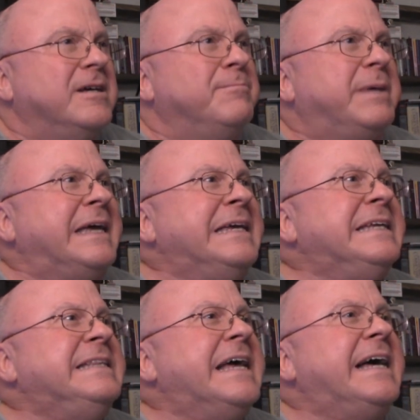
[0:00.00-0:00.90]

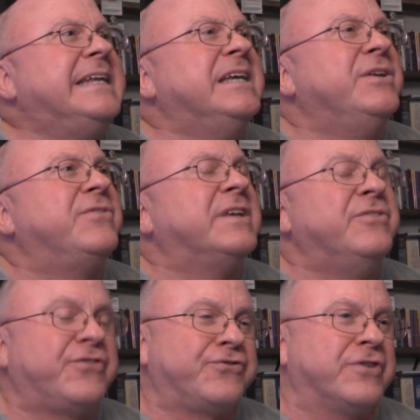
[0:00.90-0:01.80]
Pain that is
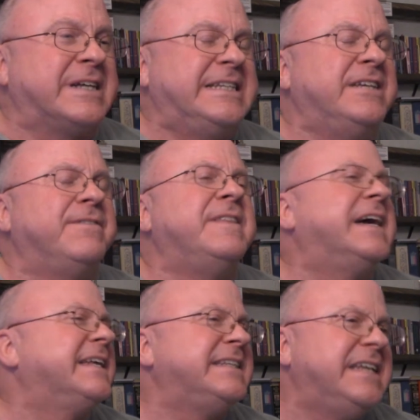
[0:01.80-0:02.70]
instructive in
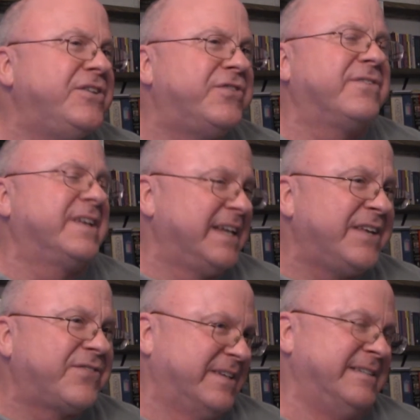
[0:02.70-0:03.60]
that it teaches a
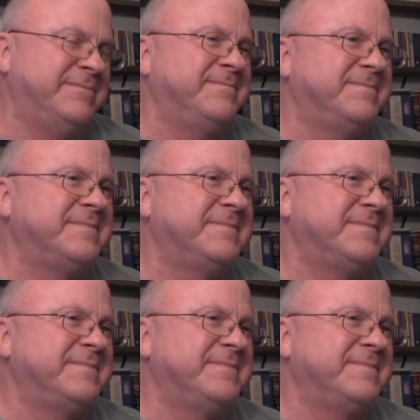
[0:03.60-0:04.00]
lesson.